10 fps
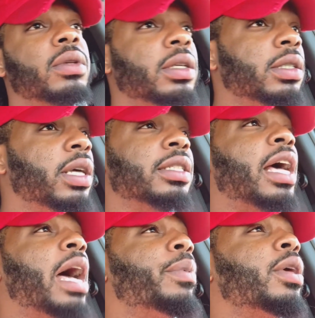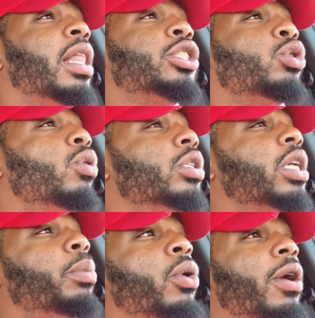It just doesn't happen. Unless you're going to
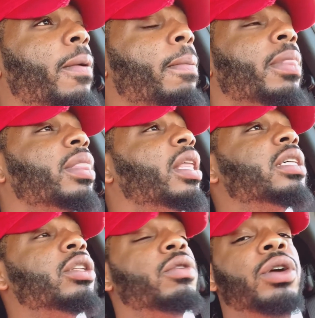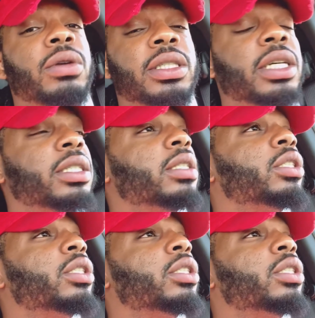the port, there's no real detention.